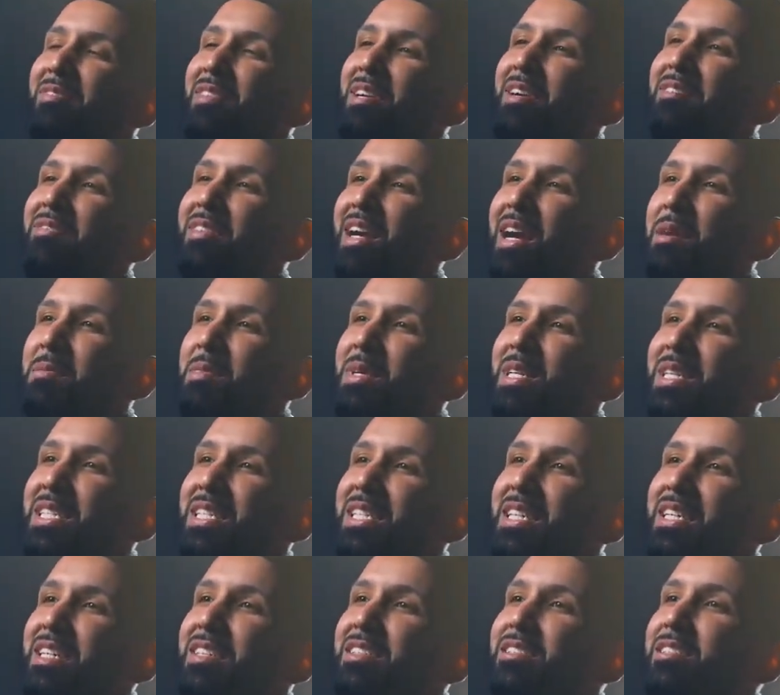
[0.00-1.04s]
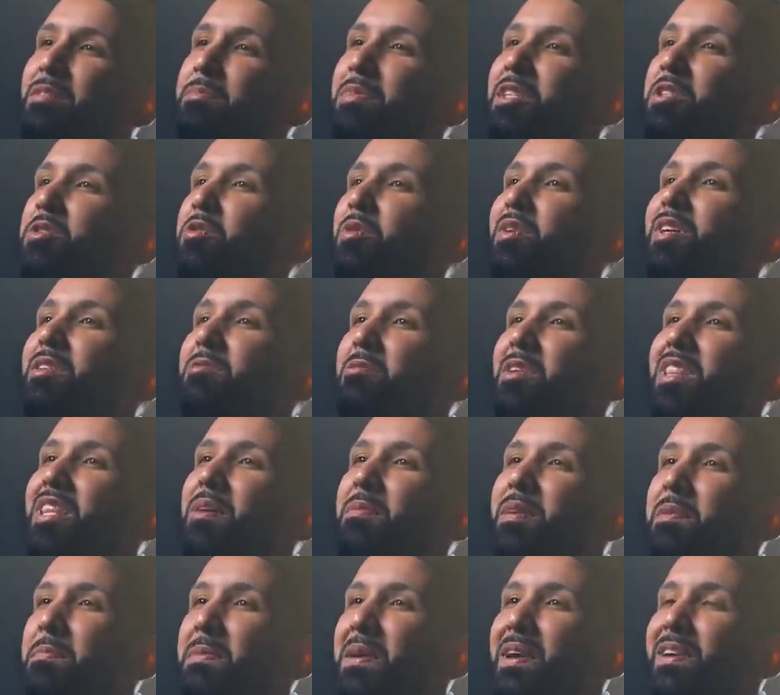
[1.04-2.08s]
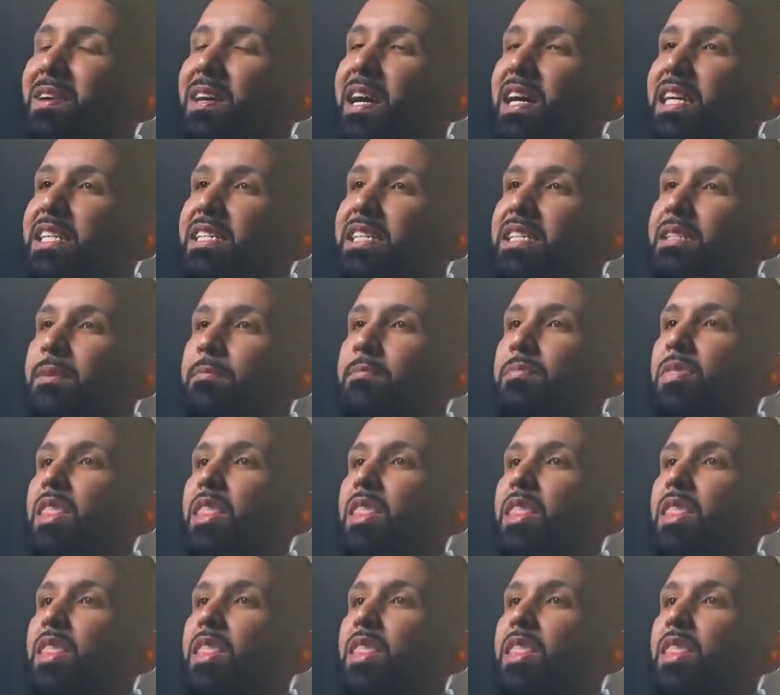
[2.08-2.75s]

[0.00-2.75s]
of their families to be joined with them in paradise.